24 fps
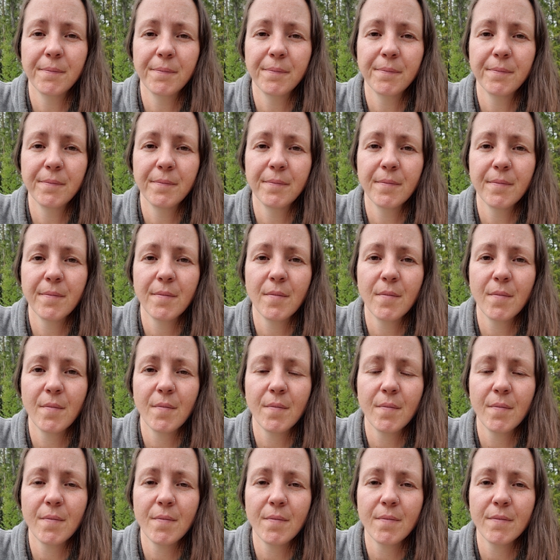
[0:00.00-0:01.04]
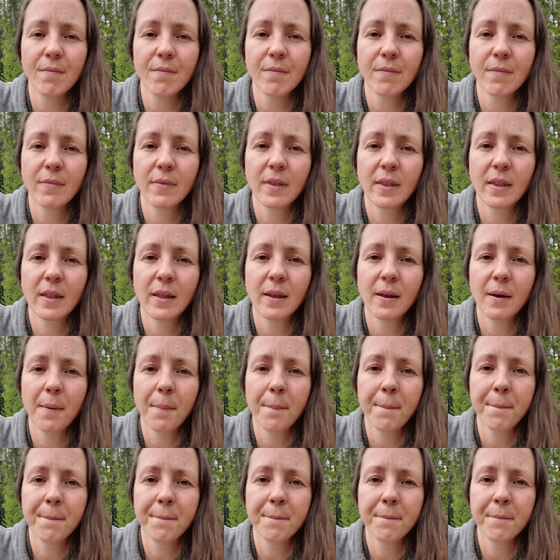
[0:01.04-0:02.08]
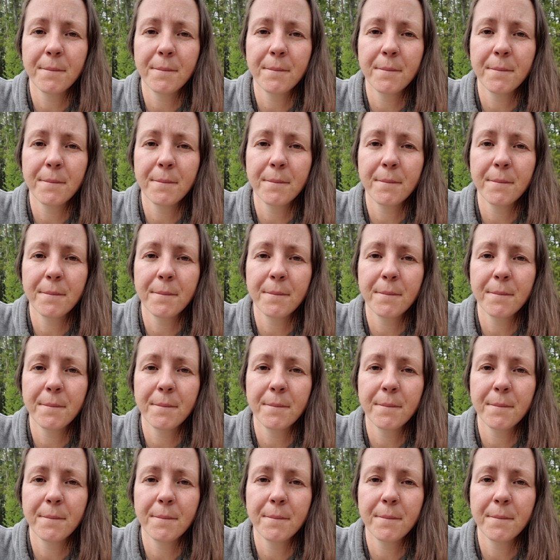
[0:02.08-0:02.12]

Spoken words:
Nobody speaks.